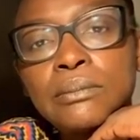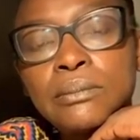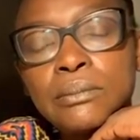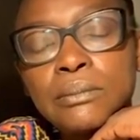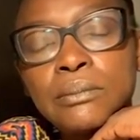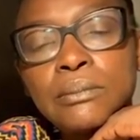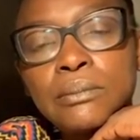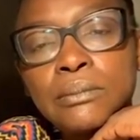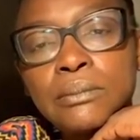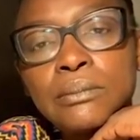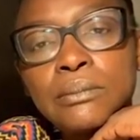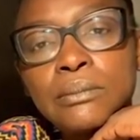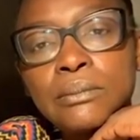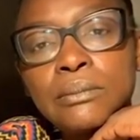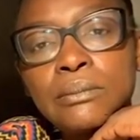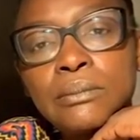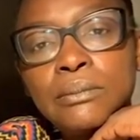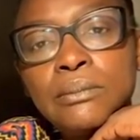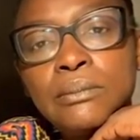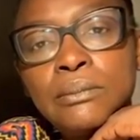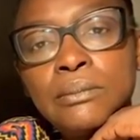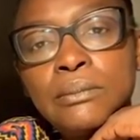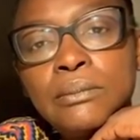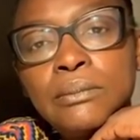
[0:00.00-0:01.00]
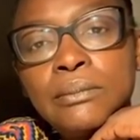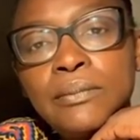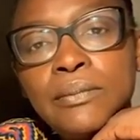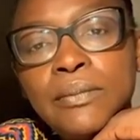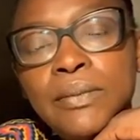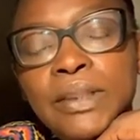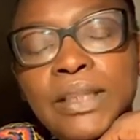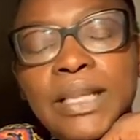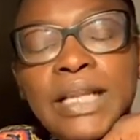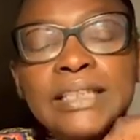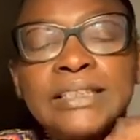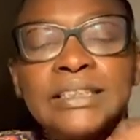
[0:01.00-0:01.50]
because there are
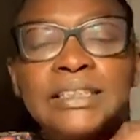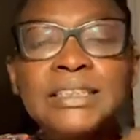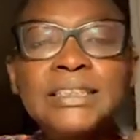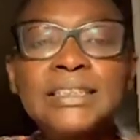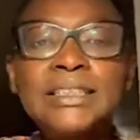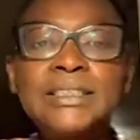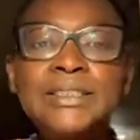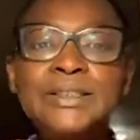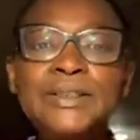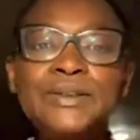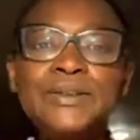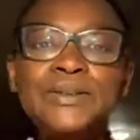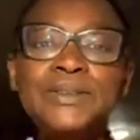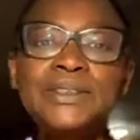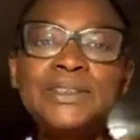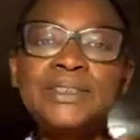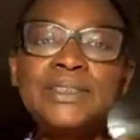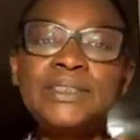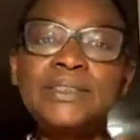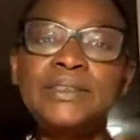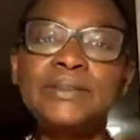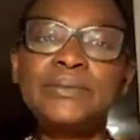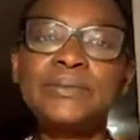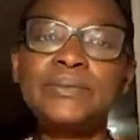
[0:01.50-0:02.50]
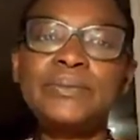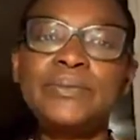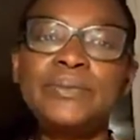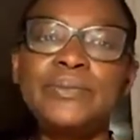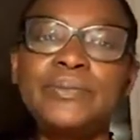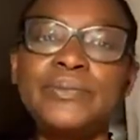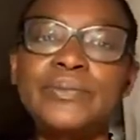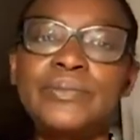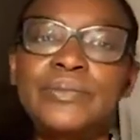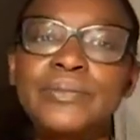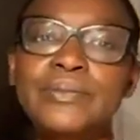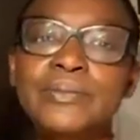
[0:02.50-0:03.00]
many stories around all these
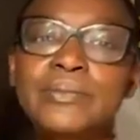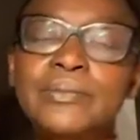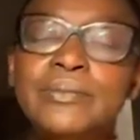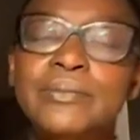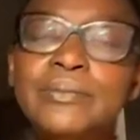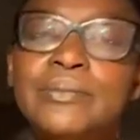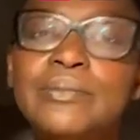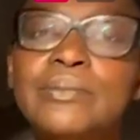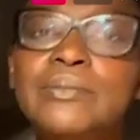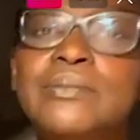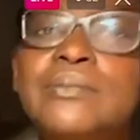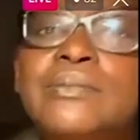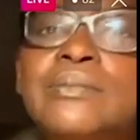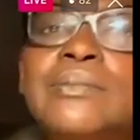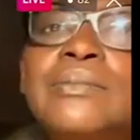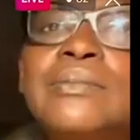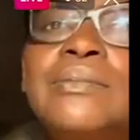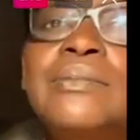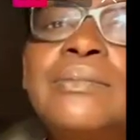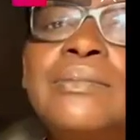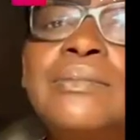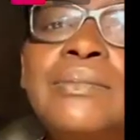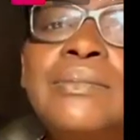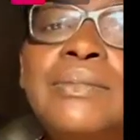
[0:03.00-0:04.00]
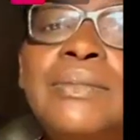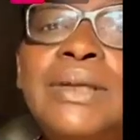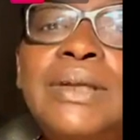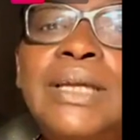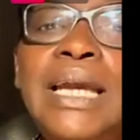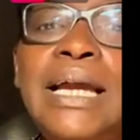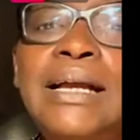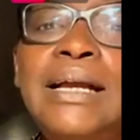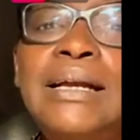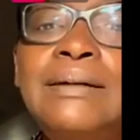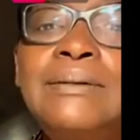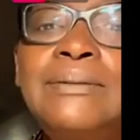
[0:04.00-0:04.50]
plants. So yes,
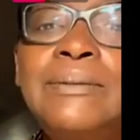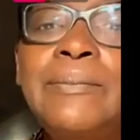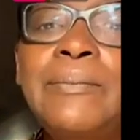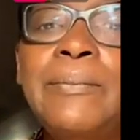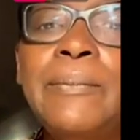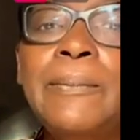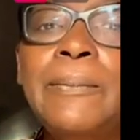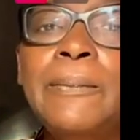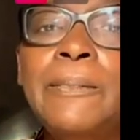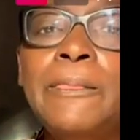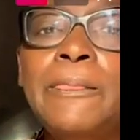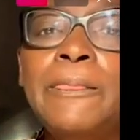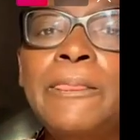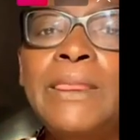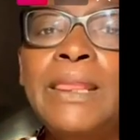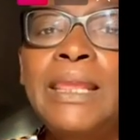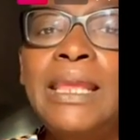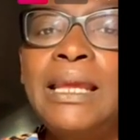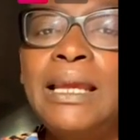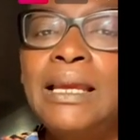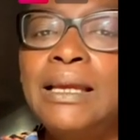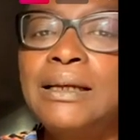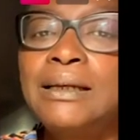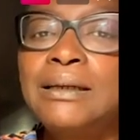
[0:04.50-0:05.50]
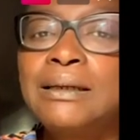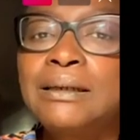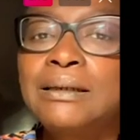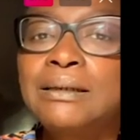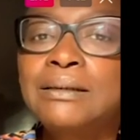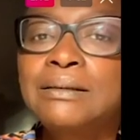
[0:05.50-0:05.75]
it's something that we plan to do.